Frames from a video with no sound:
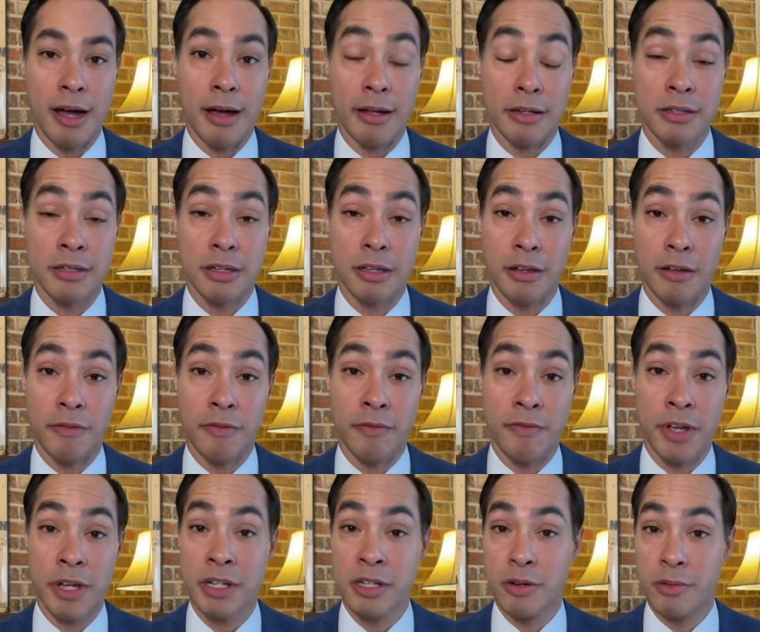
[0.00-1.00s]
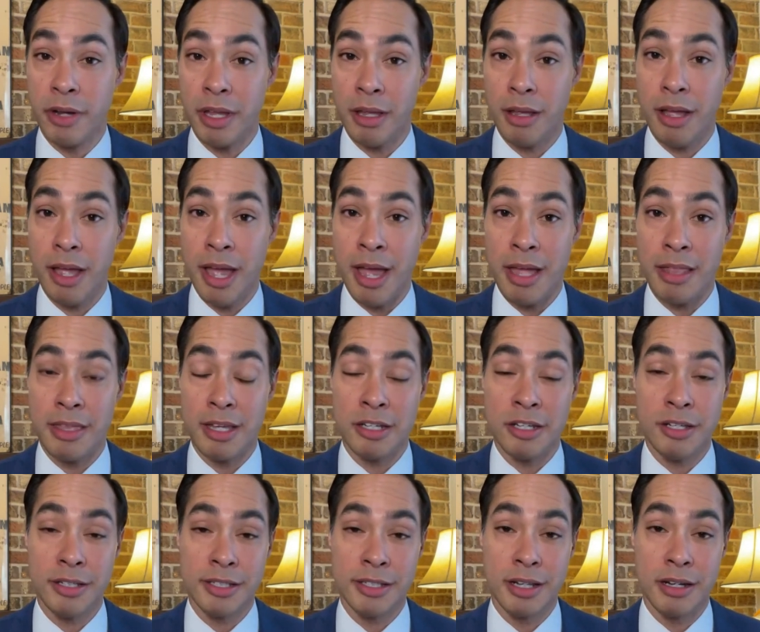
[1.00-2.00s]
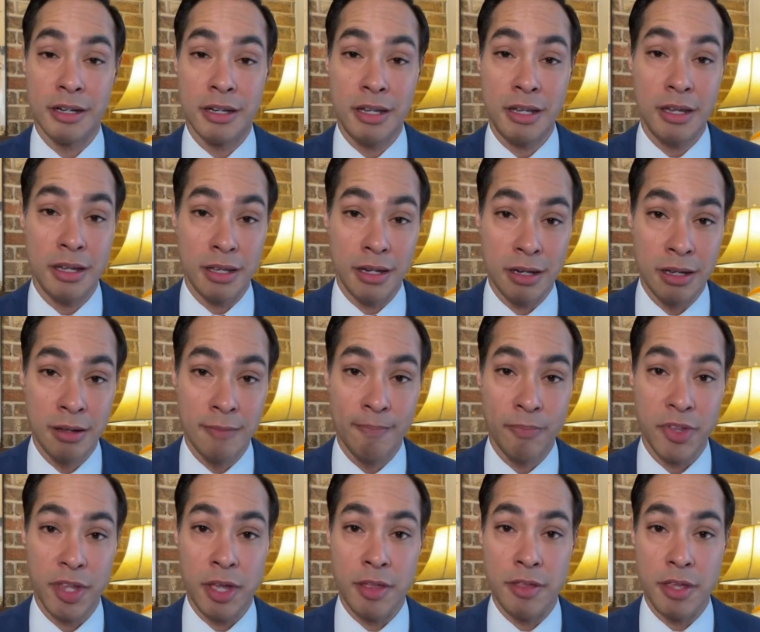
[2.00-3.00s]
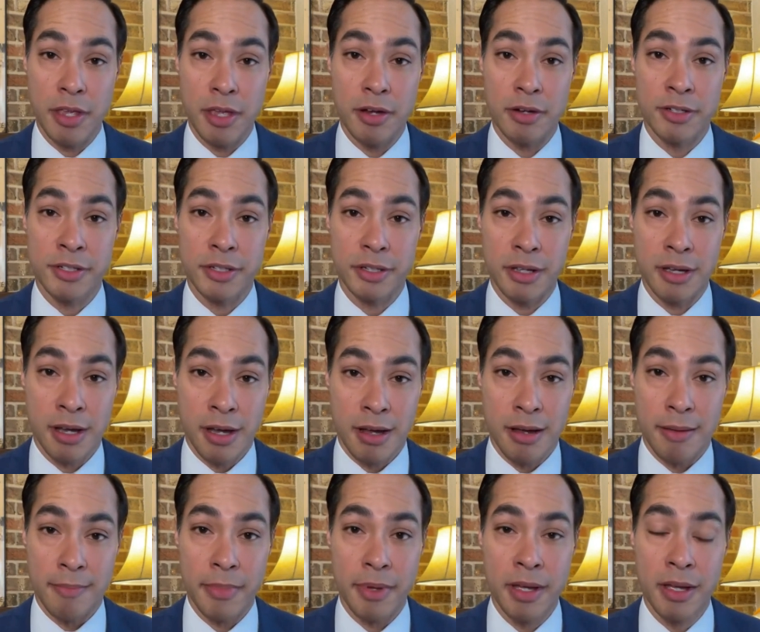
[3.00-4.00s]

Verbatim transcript: to victory and that she's going to need in the years yes. to come.